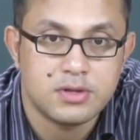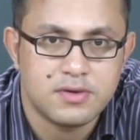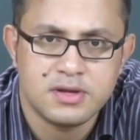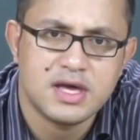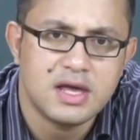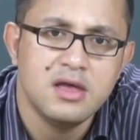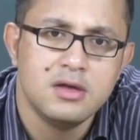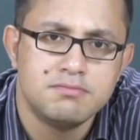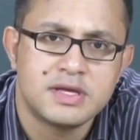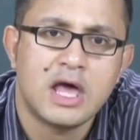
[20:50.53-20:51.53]
This
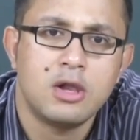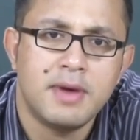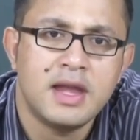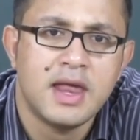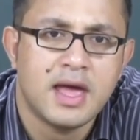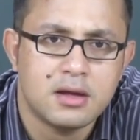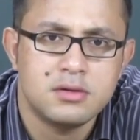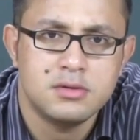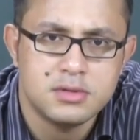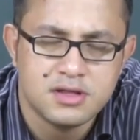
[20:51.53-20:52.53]
entire
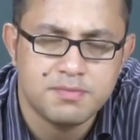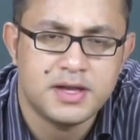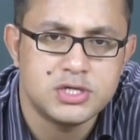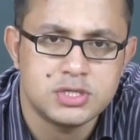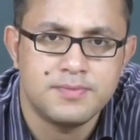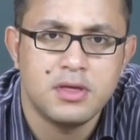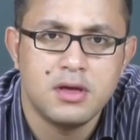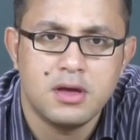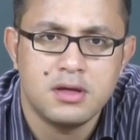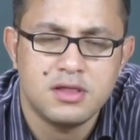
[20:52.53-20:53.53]
megalomaniacal
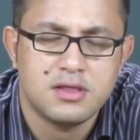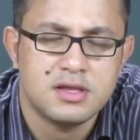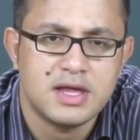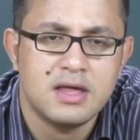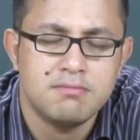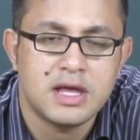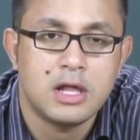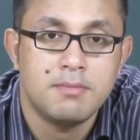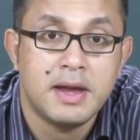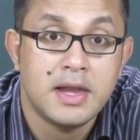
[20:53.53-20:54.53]
expansion, uh, this entire
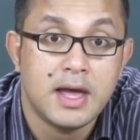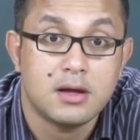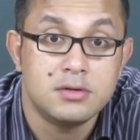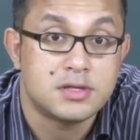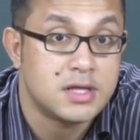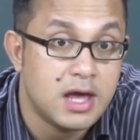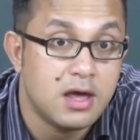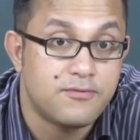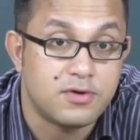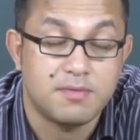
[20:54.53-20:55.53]
megalomaniacal
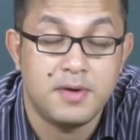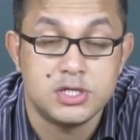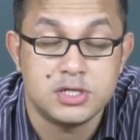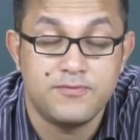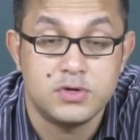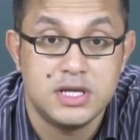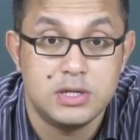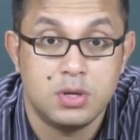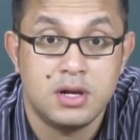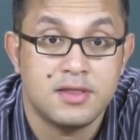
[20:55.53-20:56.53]
desire for expansion, for
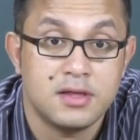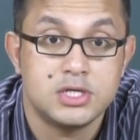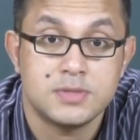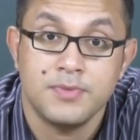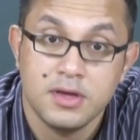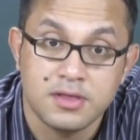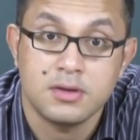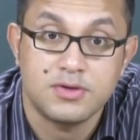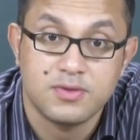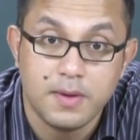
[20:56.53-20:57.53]
territorialization is
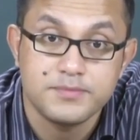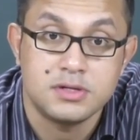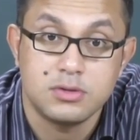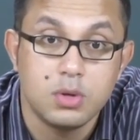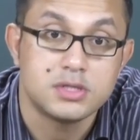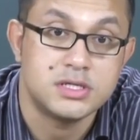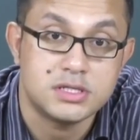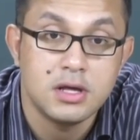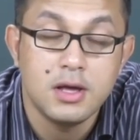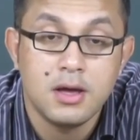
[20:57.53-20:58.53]
now disrupted,
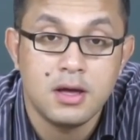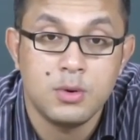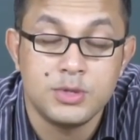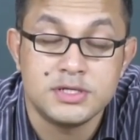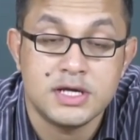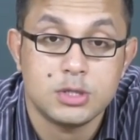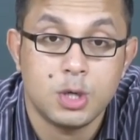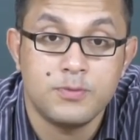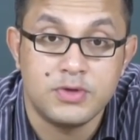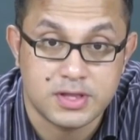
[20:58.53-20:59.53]
thwarted uh, with the death
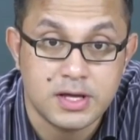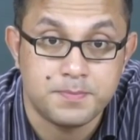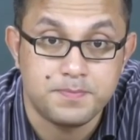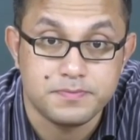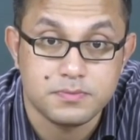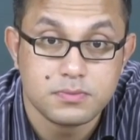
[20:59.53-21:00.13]
of the son.